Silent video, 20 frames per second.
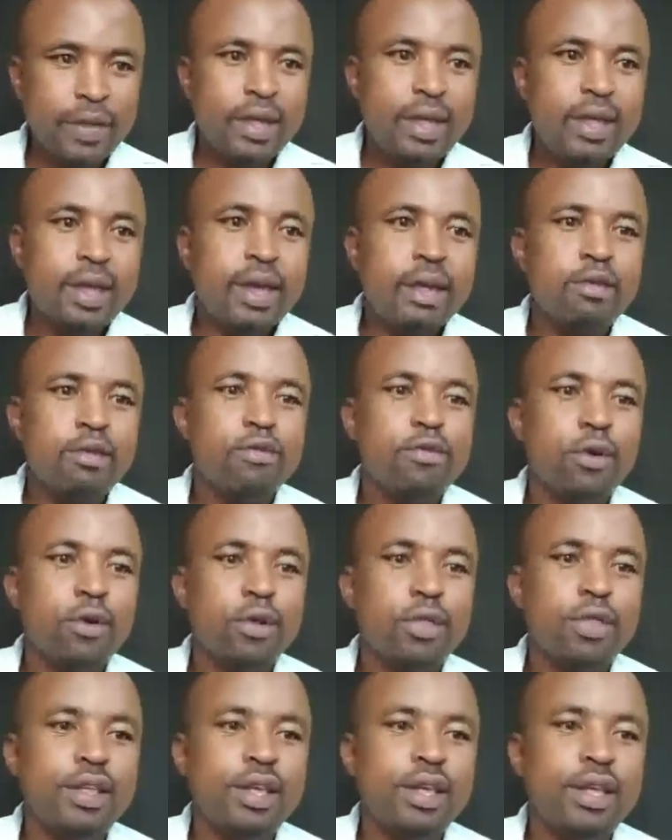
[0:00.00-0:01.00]
And for
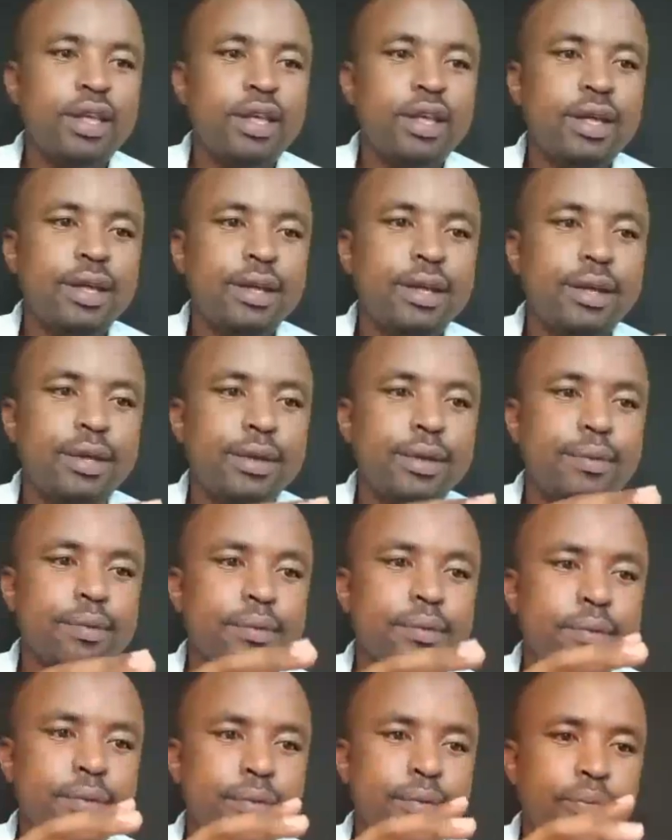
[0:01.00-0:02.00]
the
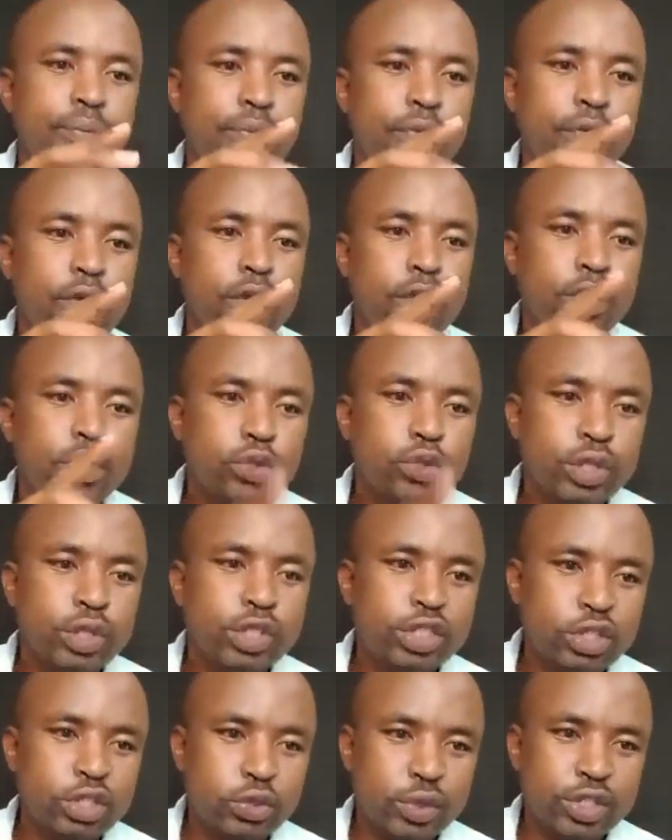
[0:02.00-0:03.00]

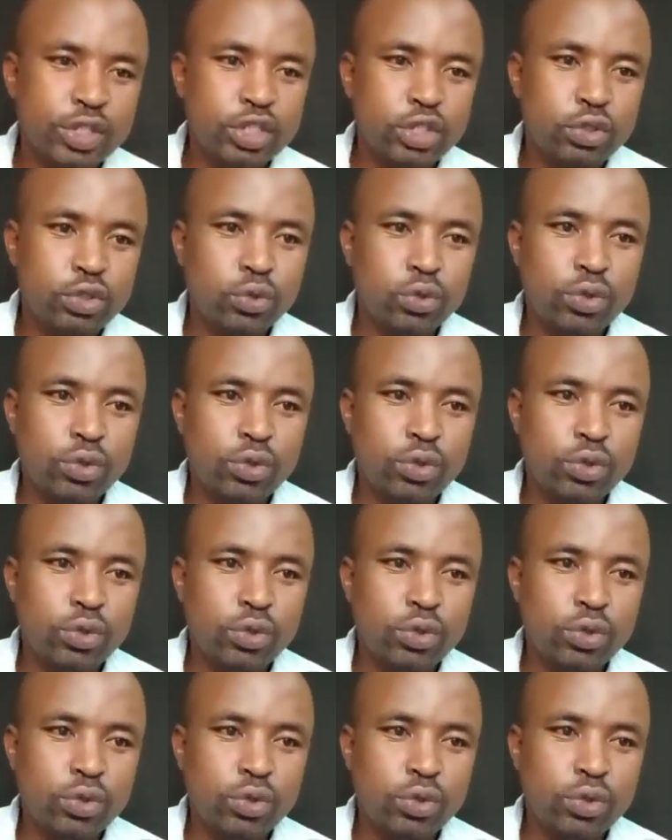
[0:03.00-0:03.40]
2022,